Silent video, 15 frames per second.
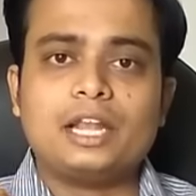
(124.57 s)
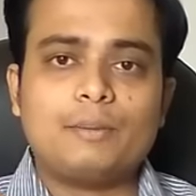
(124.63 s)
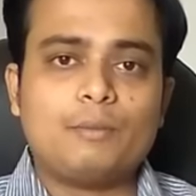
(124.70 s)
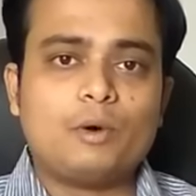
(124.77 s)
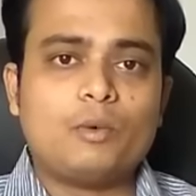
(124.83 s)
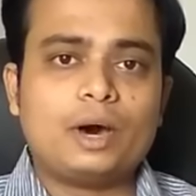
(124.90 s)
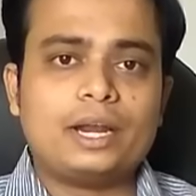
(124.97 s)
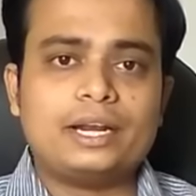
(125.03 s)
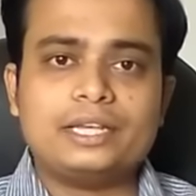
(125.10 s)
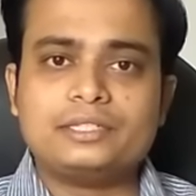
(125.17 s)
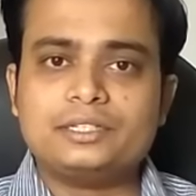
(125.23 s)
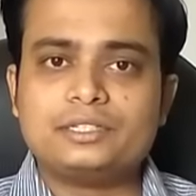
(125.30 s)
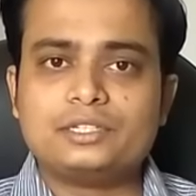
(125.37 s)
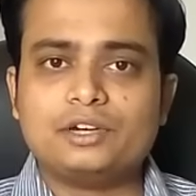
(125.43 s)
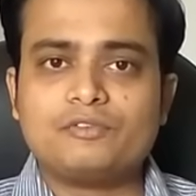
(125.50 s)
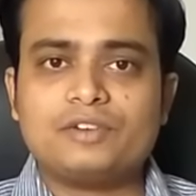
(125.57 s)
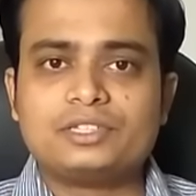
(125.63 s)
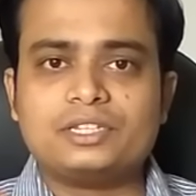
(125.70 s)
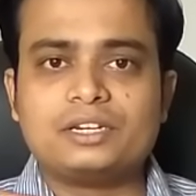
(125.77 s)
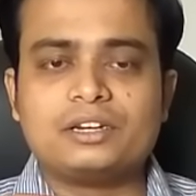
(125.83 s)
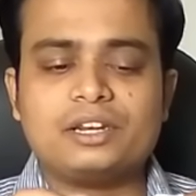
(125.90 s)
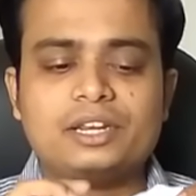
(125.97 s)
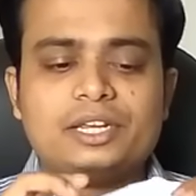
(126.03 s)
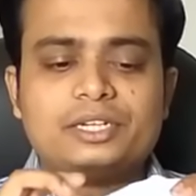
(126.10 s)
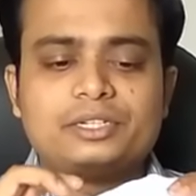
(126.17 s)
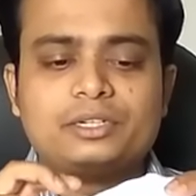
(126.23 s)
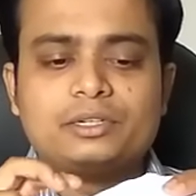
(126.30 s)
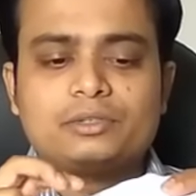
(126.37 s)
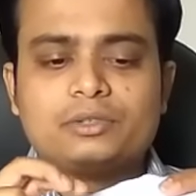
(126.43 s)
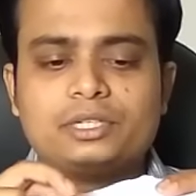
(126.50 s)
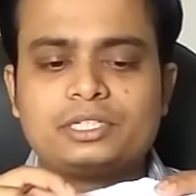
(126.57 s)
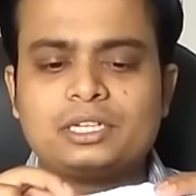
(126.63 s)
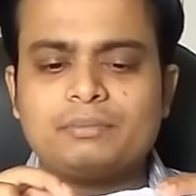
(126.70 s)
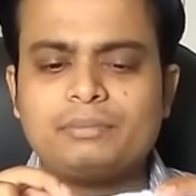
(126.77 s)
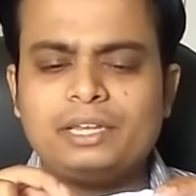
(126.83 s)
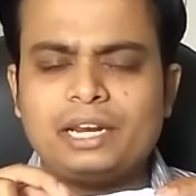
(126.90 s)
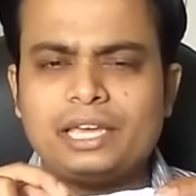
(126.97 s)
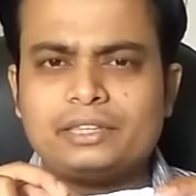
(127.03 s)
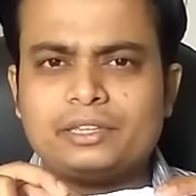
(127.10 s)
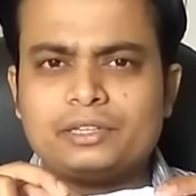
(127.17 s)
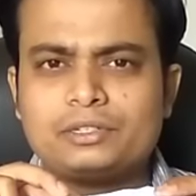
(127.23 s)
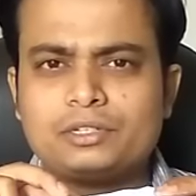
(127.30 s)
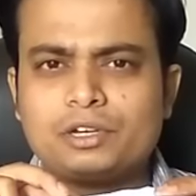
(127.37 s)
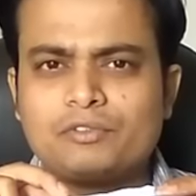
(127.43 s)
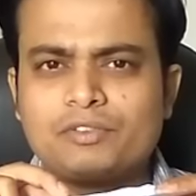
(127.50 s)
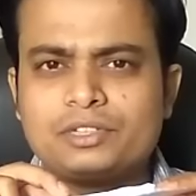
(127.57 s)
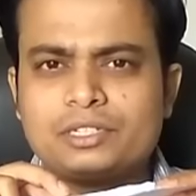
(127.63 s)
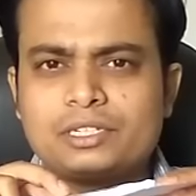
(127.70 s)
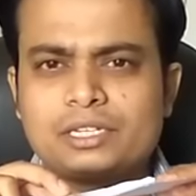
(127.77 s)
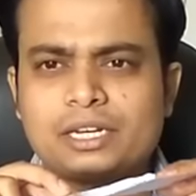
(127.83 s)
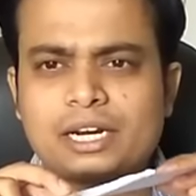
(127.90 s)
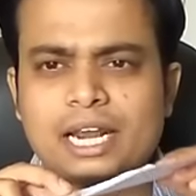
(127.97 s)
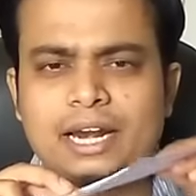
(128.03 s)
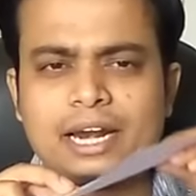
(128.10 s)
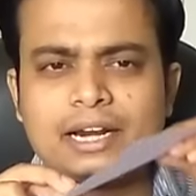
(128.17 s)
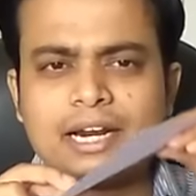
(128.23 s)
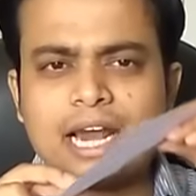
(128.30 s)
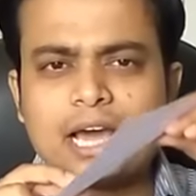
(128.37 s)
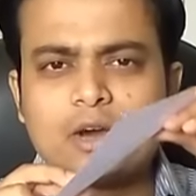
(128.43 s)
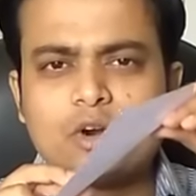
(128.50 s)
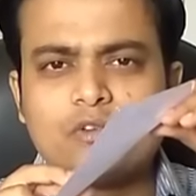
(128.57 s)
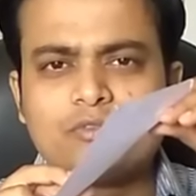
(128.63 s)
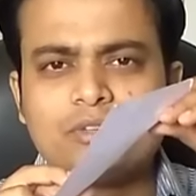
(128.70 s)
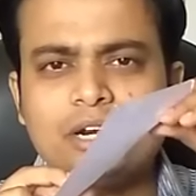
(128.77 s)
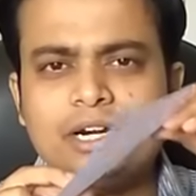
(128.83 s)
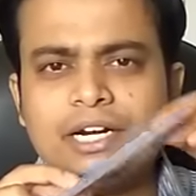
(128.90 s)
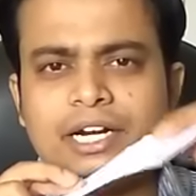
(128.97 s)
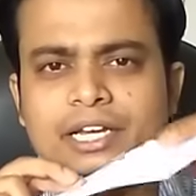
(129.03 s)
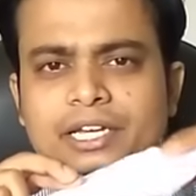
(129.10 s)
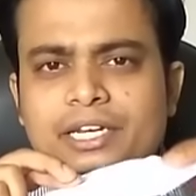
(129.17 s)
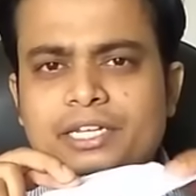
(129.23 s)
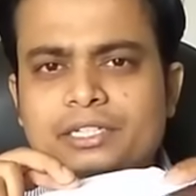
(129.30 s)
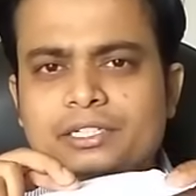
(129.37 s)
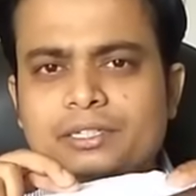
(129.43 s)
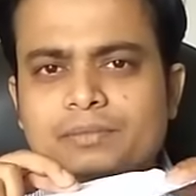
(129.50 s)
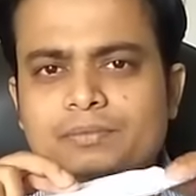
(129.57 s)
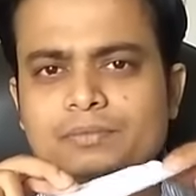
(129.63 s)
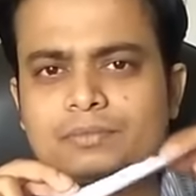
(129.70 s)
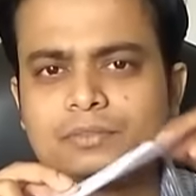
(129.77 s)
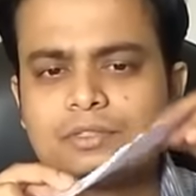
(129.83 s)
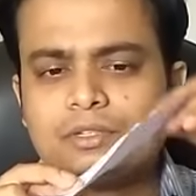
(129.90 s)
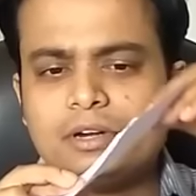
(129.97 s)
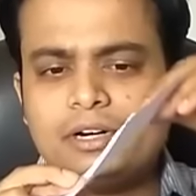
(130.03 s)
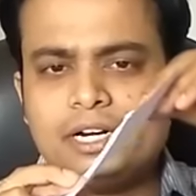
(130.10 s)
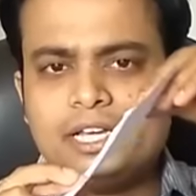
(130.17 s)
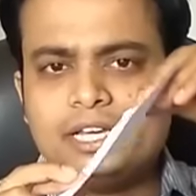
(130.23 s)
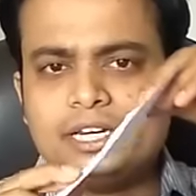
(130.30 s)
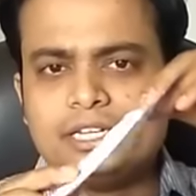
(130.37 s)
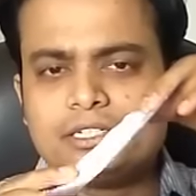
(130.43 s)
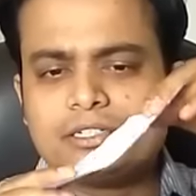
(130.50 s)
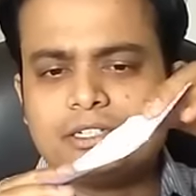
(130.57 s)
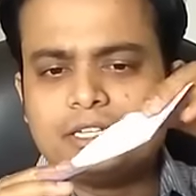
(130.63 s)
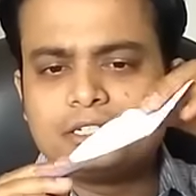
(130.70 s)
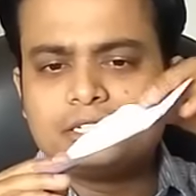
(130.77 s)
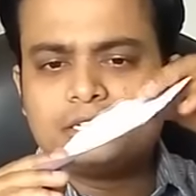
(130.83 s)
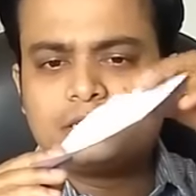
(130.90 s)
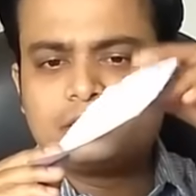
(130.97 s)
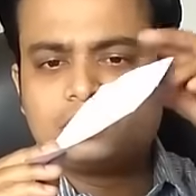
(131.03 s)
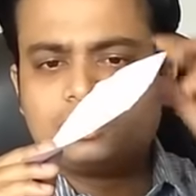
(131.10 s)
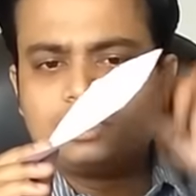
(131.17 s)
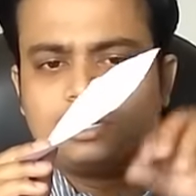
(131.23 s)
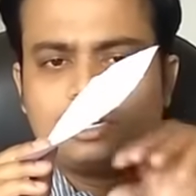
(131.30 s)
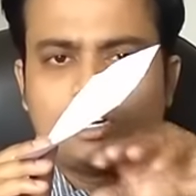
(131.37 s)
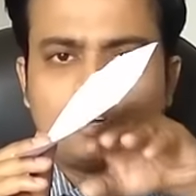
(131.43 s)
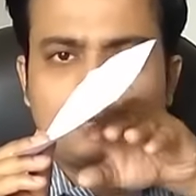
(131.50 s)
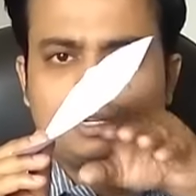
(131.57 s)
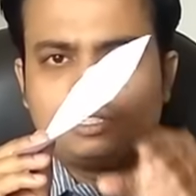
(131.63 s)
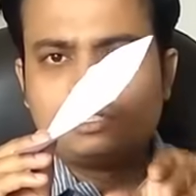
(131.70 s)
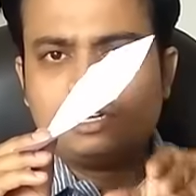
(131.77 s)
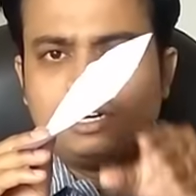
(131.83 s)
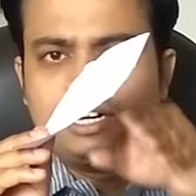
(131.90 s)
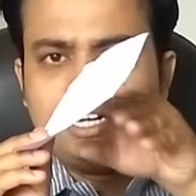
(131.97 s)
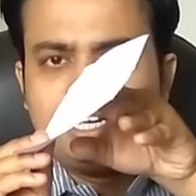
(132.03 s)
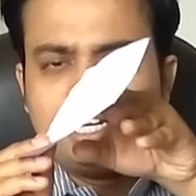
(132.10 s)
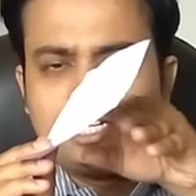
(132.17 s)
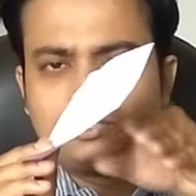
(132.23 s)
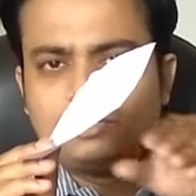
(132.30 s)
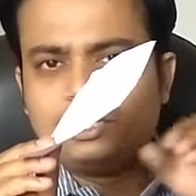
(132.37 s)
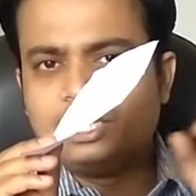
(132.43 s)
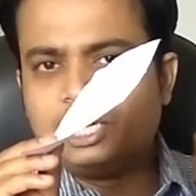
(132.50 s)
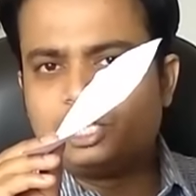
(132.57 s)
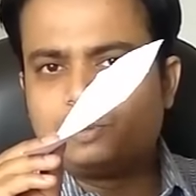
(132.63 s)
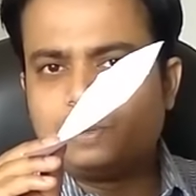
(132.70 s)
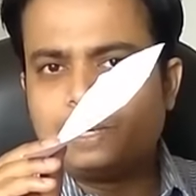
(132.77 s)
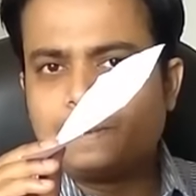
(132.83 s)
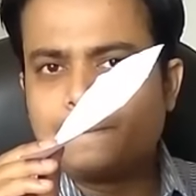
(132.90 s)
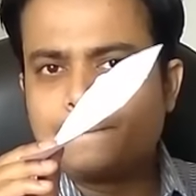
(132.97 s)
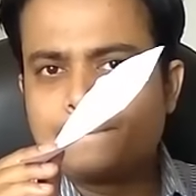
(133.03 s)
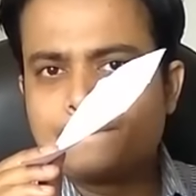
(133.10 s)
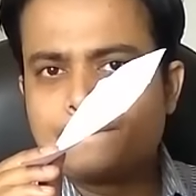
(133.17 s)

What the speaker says: Number one is the surface inclination. So it's something like this. Surface is inclined at an angle of 30 degrees. This is how much? 30 degrees with the HP.